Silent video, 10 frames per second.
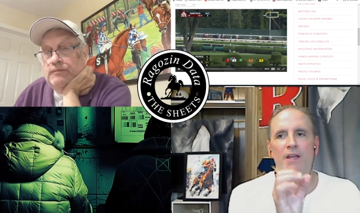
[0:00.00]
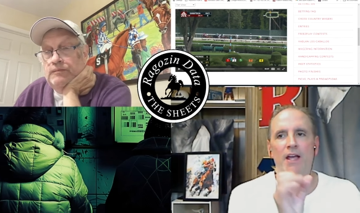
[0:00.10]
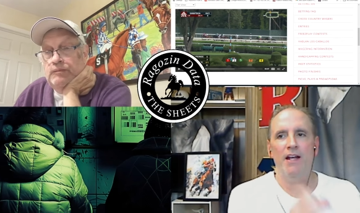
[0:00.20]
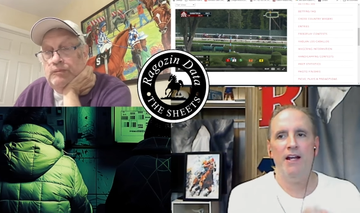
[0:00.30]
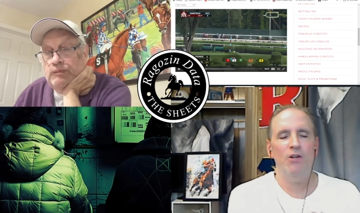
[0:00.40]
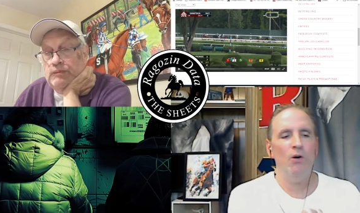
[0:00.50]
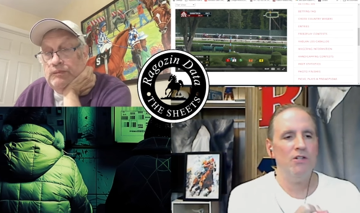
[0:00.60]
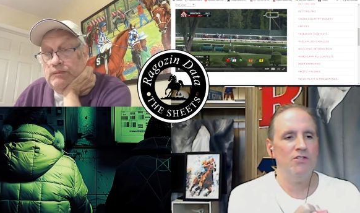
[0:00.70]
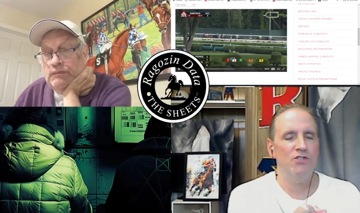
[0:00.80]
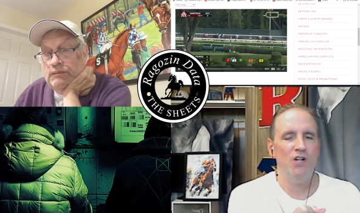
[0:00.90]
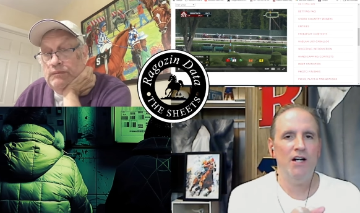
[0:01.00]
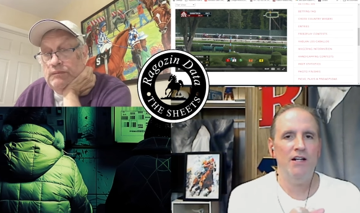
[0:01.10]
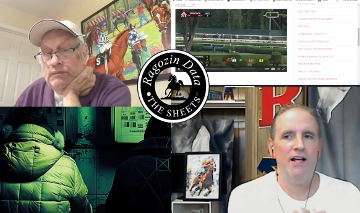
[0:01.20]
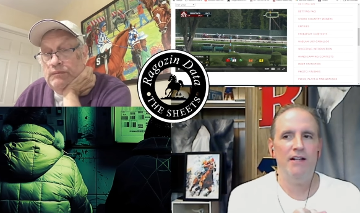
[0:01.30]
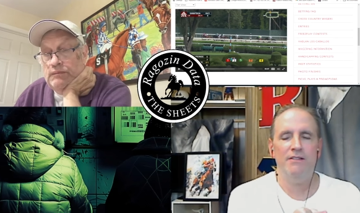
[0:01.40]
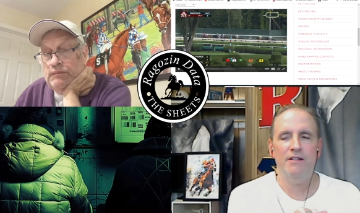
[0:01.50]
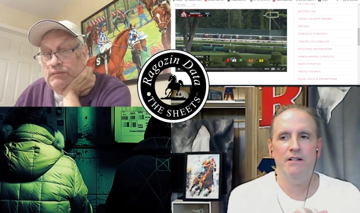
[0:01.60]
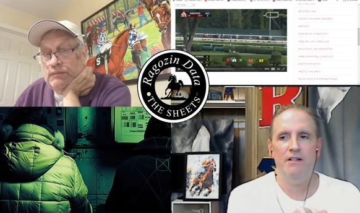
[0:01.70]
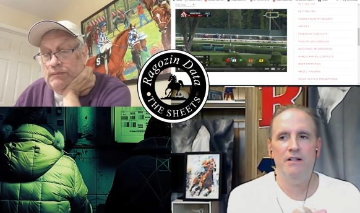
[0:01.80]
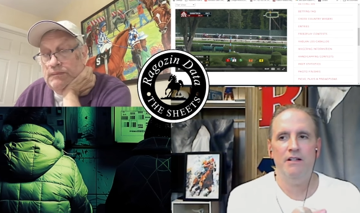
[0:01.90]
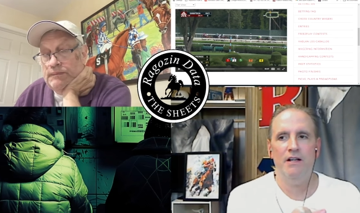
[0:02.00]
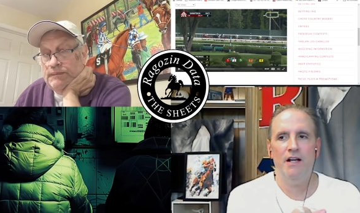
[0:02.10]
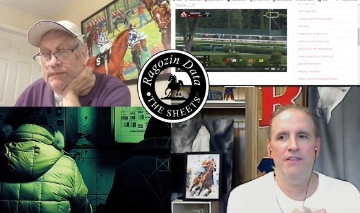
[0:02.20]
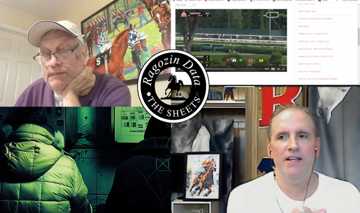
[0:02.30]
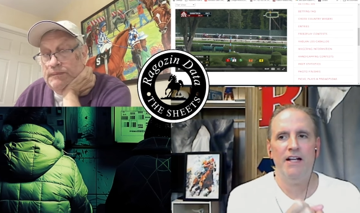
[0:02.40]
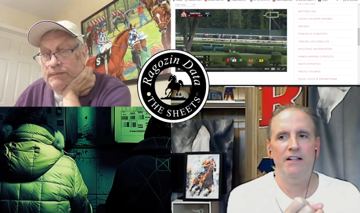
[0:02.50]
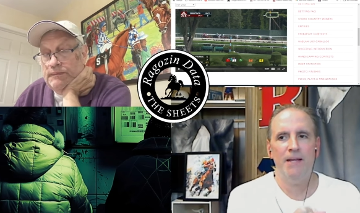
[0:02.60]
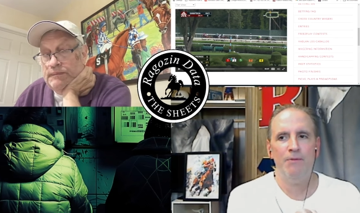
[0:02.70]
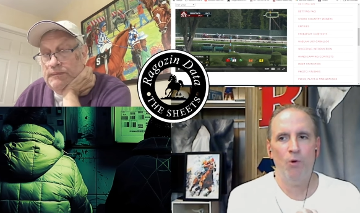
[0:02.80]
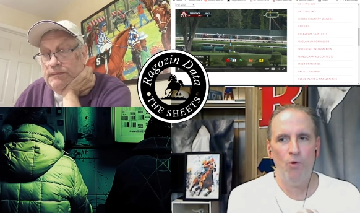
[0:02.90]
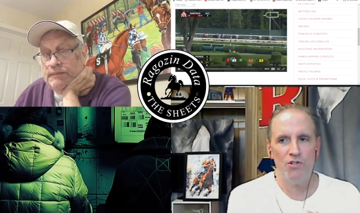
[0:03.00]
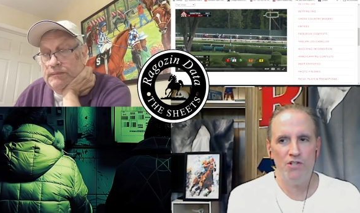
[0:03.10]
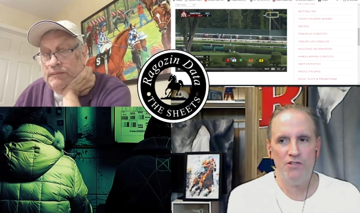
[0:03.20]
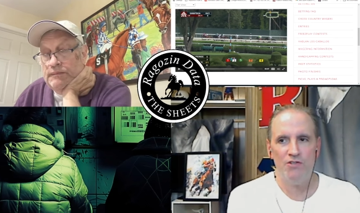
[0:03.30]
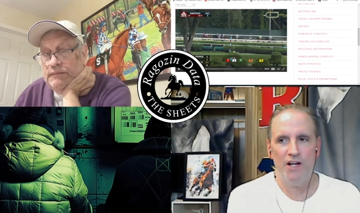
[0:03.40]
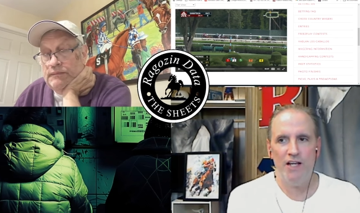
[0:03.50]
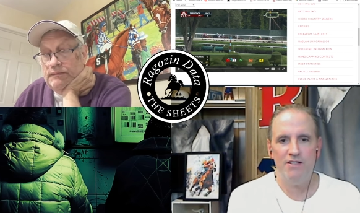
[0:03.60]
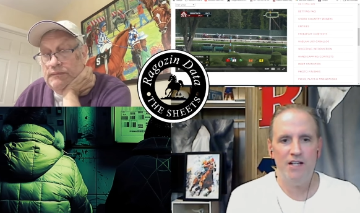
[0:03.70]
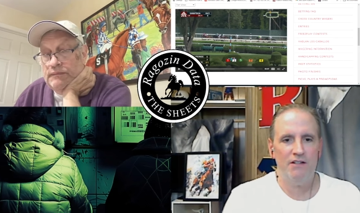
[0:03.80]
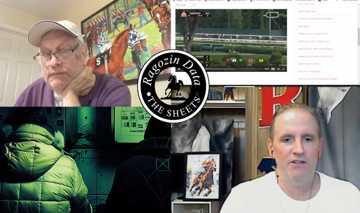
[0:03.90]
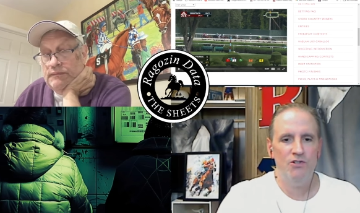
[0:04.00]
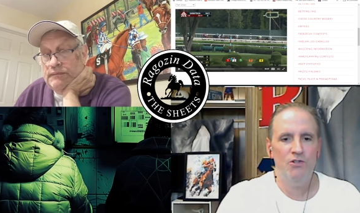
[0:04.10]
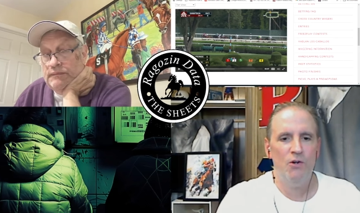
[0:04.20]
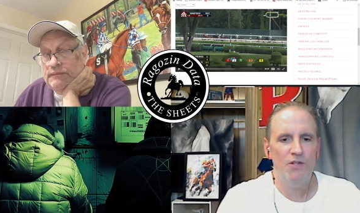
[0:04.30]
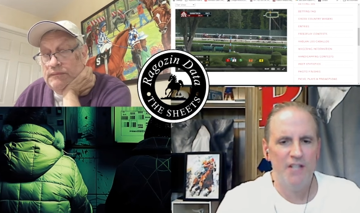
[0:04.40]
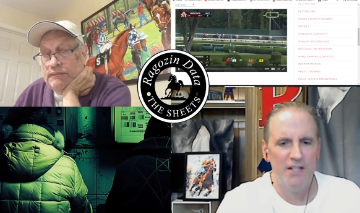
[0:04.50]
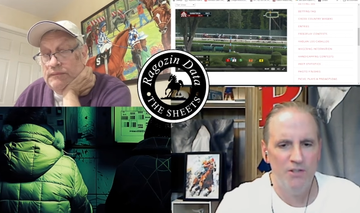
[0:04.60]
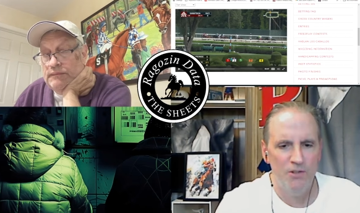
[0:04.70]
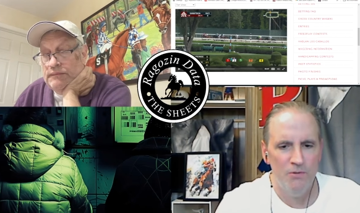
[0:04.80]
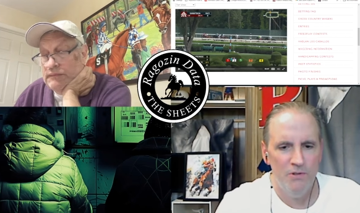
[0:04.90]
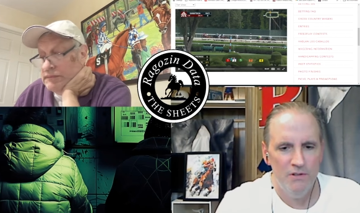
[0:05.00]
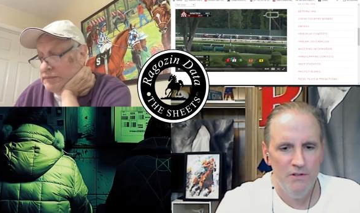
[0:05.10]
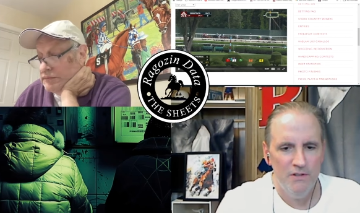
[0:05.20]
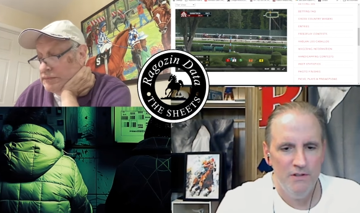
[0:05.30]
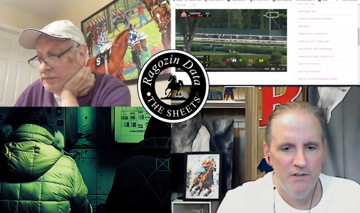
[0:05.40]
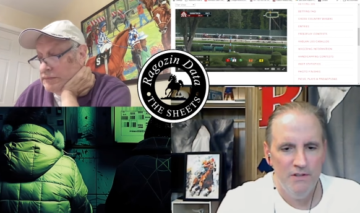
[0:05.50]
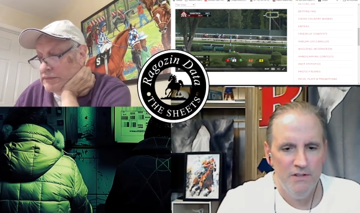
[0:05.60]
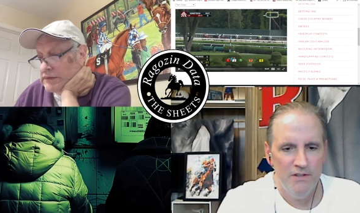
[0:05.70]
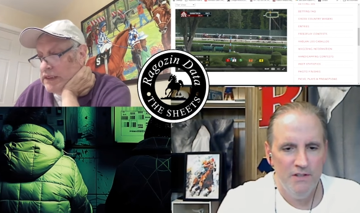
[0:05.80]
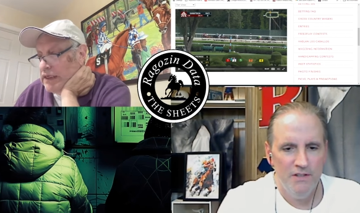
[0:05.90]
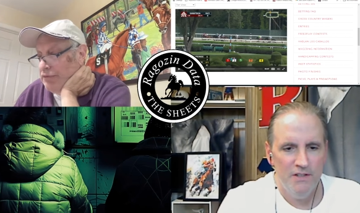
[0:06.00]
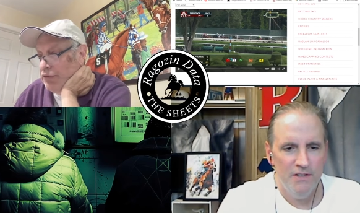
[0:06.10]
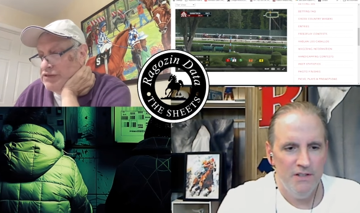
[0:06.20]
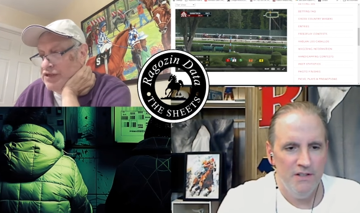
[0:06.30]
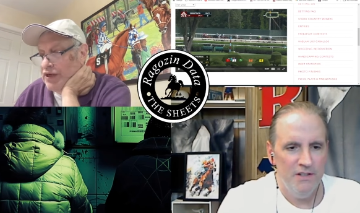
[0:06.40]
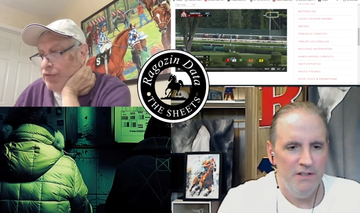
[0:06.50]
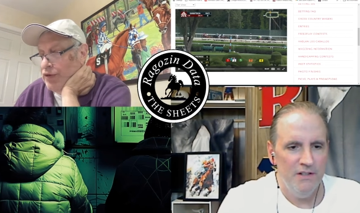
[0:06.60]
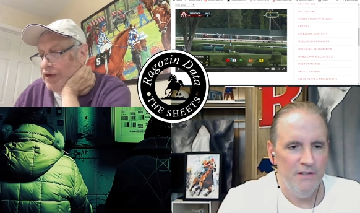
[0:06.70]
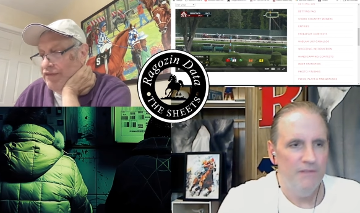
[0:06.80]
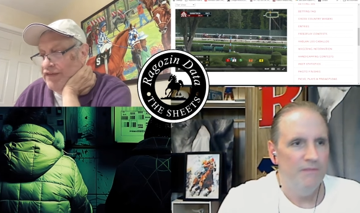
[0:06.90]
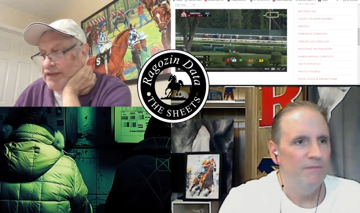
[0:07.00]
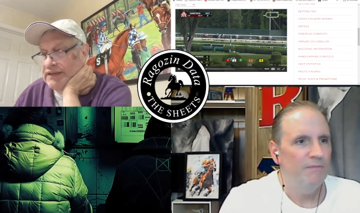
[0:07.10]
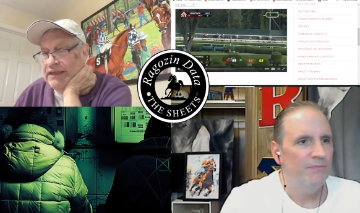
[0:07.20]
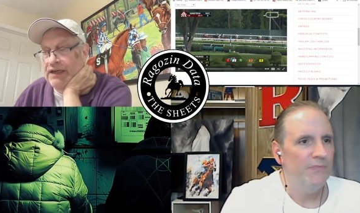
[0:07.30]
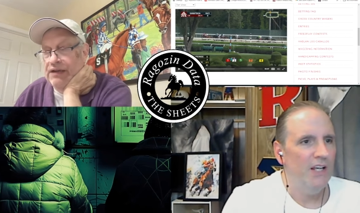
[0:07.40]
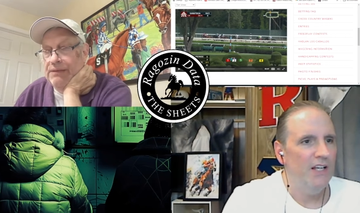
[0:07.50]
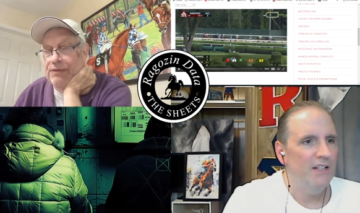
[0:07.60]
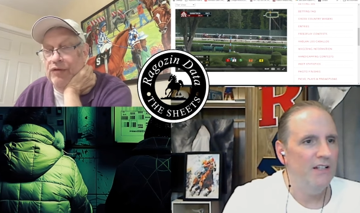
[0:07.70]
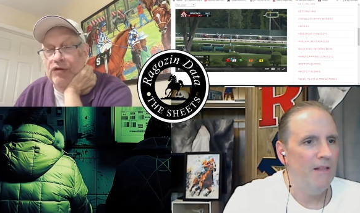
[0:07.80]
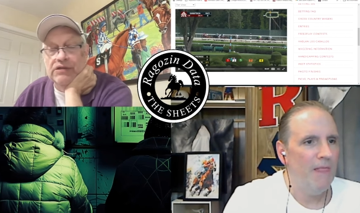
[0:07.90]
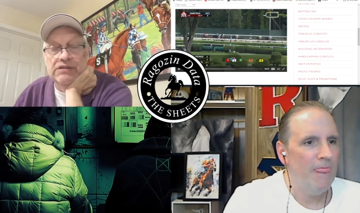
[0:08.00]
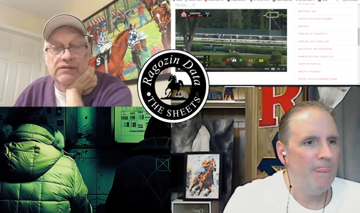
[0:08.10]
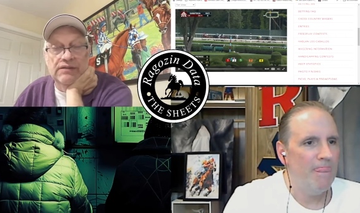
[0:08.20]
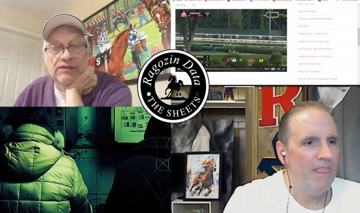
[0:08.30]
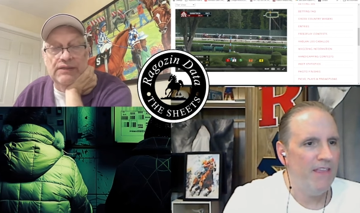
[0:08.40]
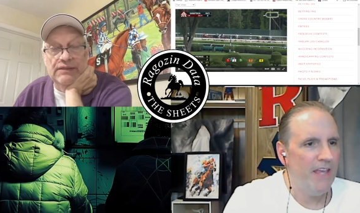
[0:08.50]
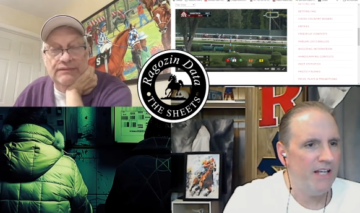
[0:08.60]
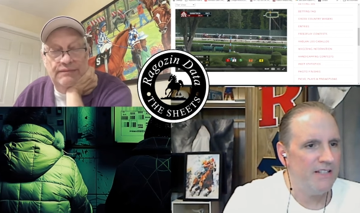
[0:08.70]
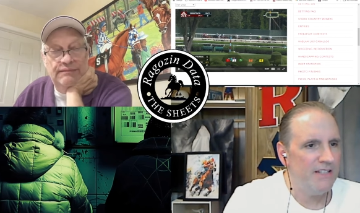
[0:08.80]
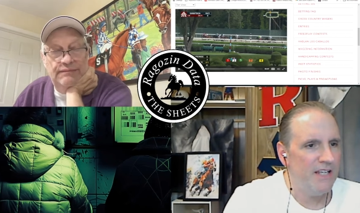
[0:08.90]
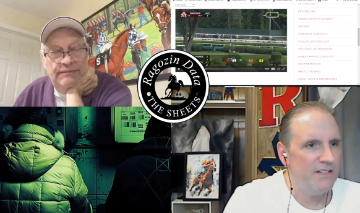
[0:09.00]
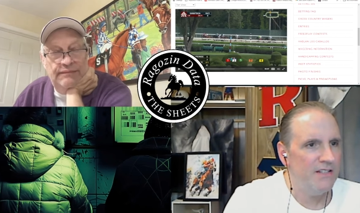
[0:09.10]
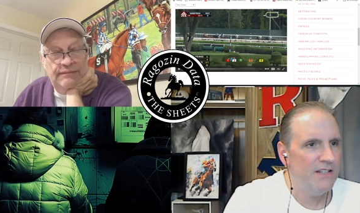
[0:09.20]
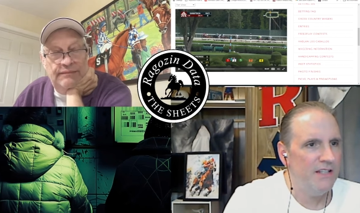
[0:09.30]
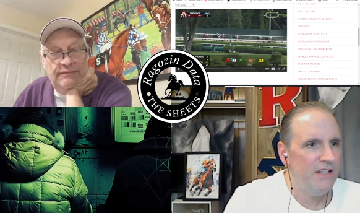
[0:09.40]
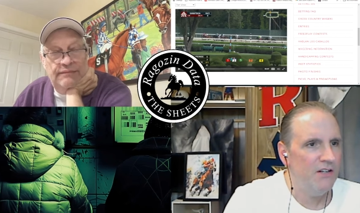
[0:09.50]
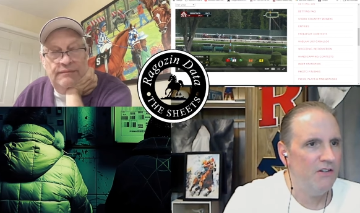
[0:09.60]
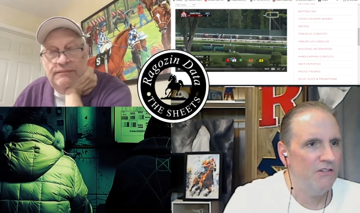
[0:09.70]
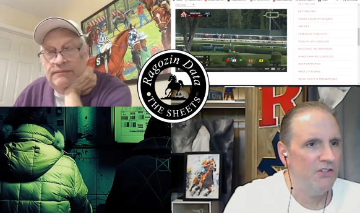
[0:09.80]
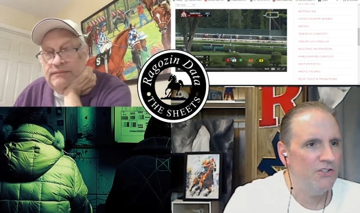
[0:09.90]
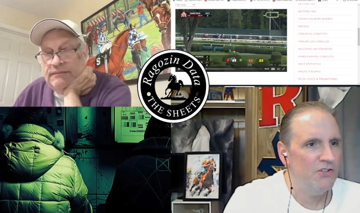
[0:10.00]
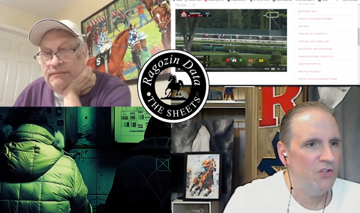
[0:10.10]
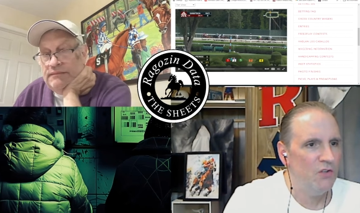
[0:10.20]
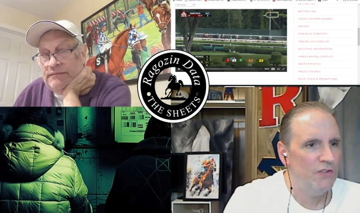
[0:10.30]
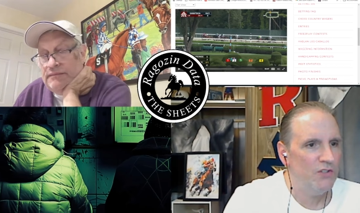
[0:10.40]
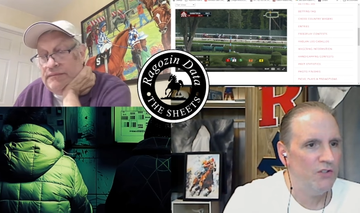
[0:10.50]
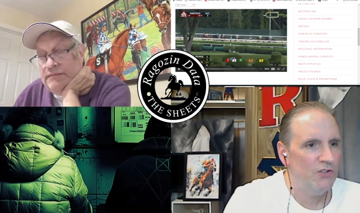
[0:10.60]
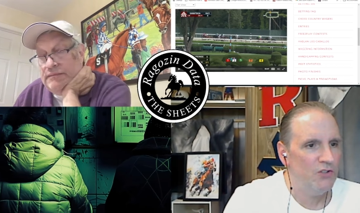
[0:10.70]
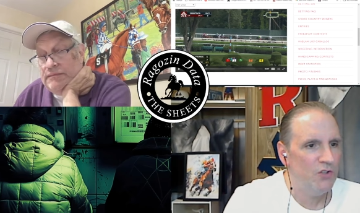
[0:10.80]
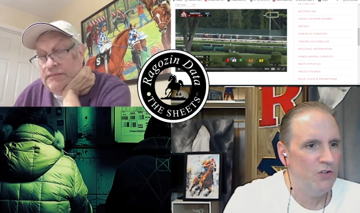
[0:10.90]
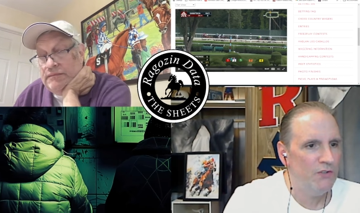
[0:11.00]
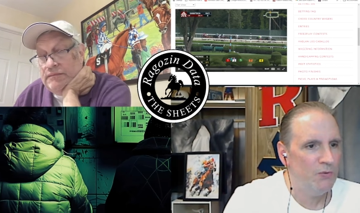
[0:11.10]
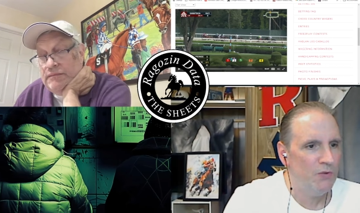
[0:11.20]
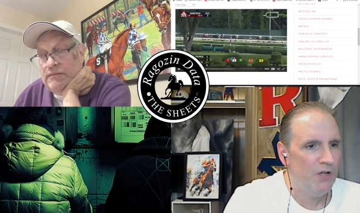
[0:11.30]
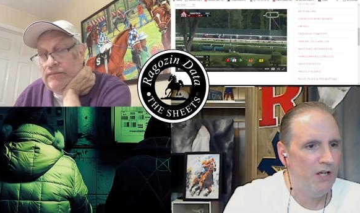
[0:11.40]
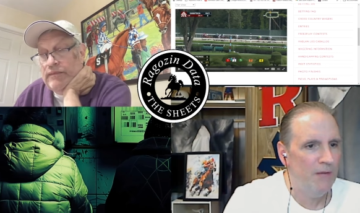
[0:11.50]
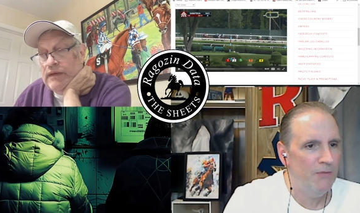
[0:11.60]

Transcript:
Speaker 1: And I noticed, John, that uh, I think he claimed a horse yesterday. Is that? Did you notice that too?
Speaker 2: I was unaware of it. He
Speaker 1: claimed it, the horse. Okay. Yeah, it says here the service. So the service uh, I'm